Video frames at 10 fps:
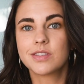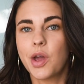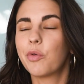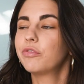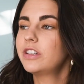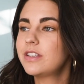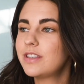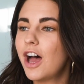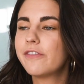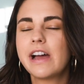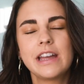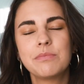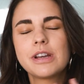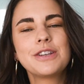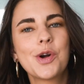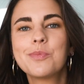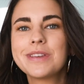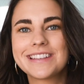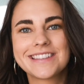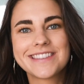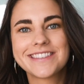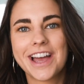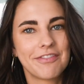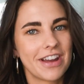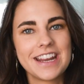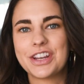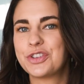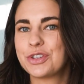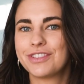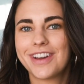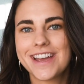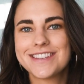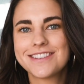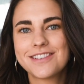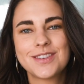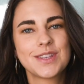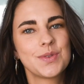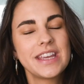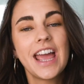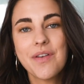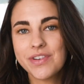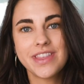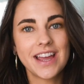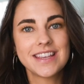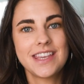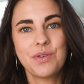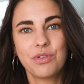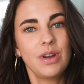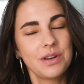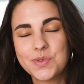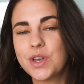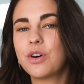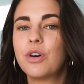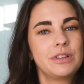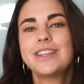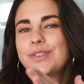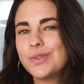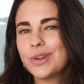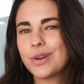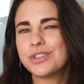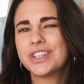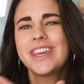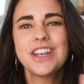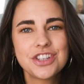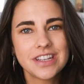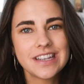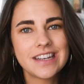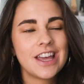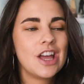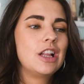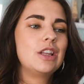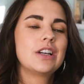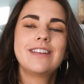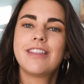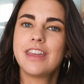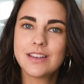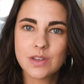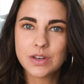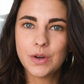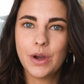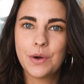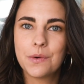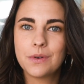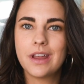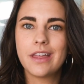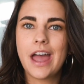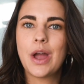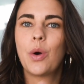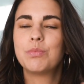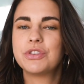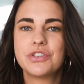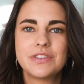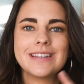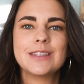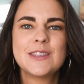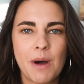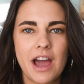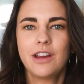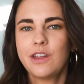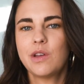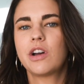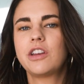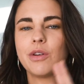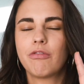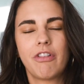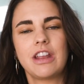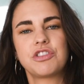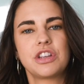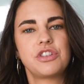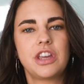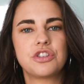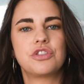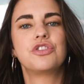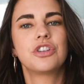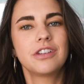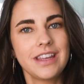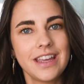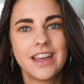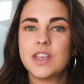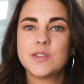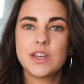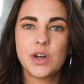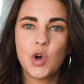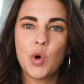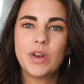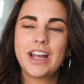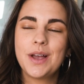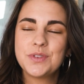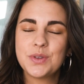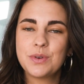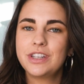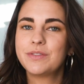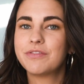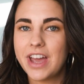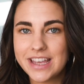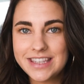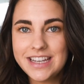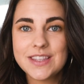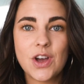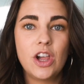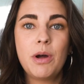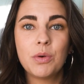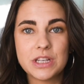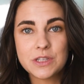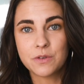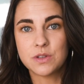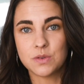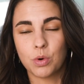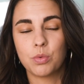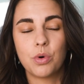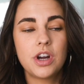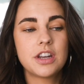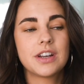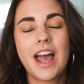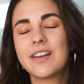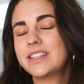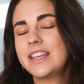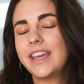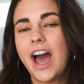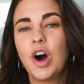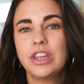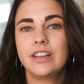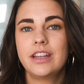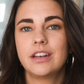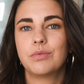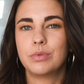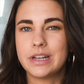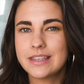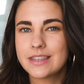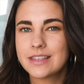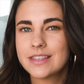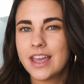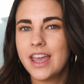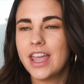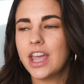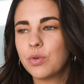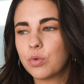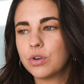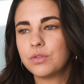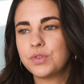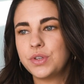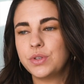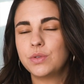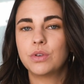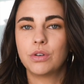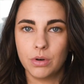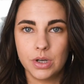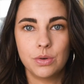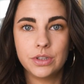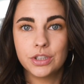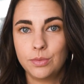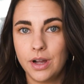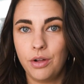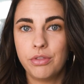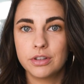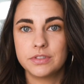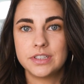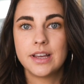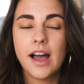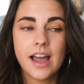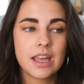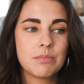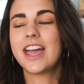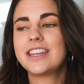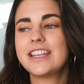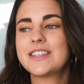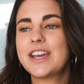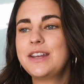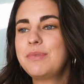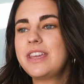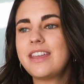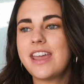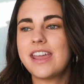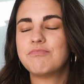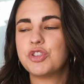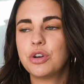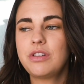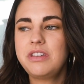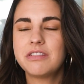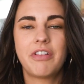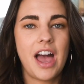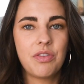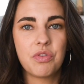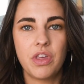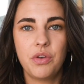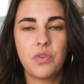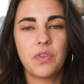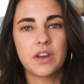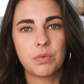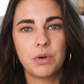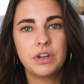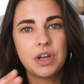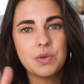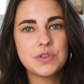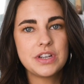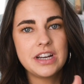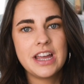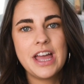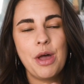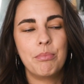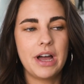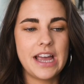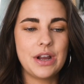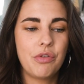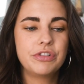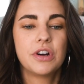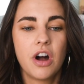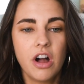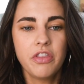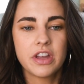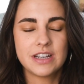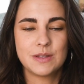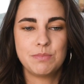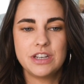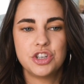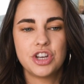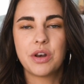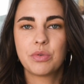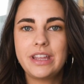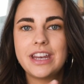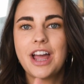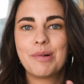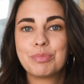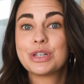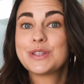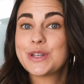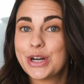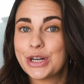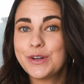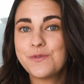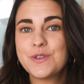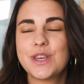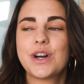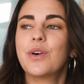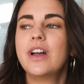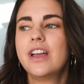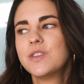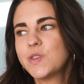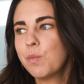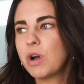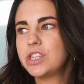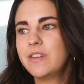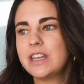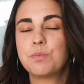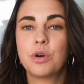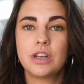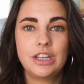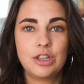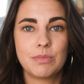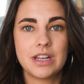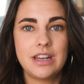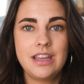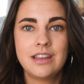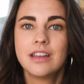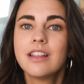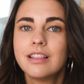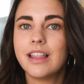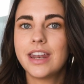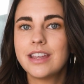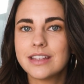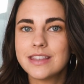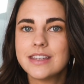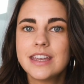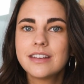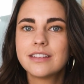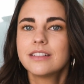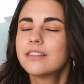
So first off, I am by no means a financial advisor, so take everything I say with a grain of salt. Please do your own education, look into things on your own. I hope to just inspire you on your own financial education journey. So when it comes to the world of investing, it's all about risk versus reward. You're gonna have to take calculated risks in order to grow your wealth over time. And it's gonna be a journey of highs and lows. It's like a roller coaster, but overall there has been generally an upwards curve. So much of it is putting in your money, letting it sit,